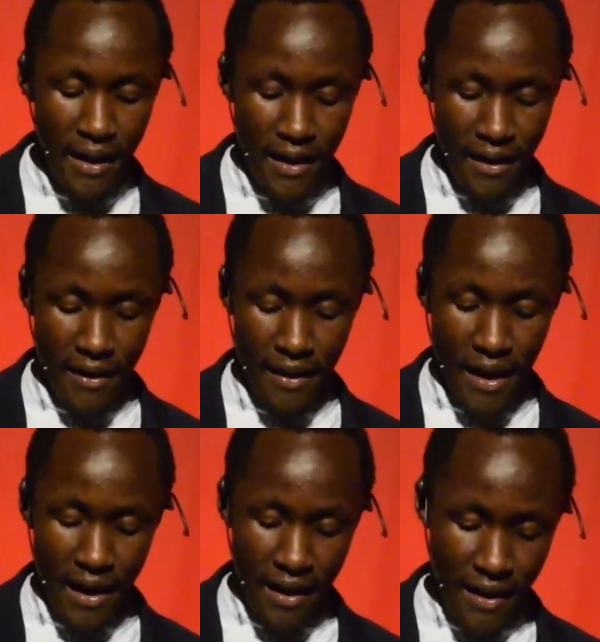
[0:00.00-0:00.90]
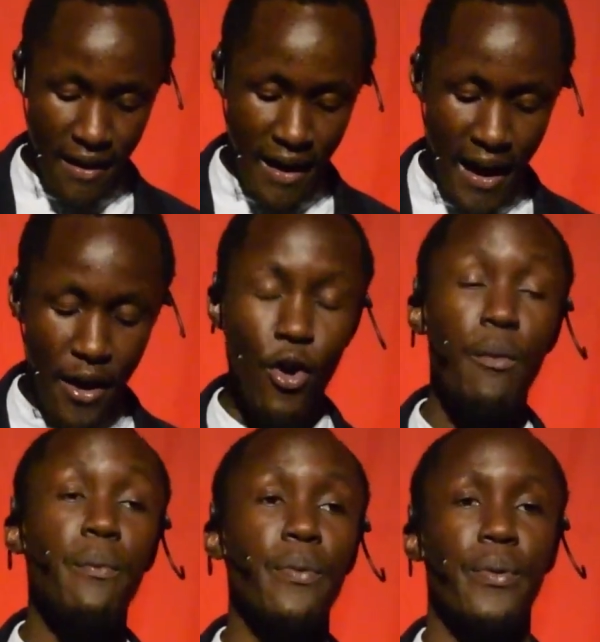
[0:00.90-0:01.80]
I
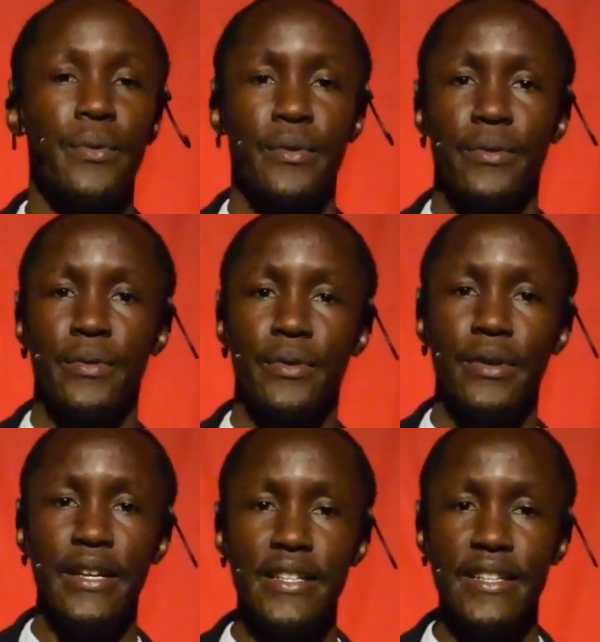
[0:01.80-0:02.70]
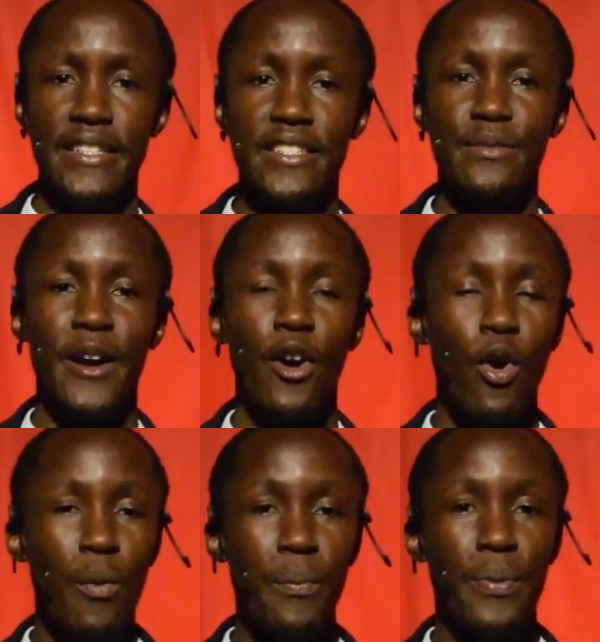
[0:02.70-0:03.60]
hope, it is my hope,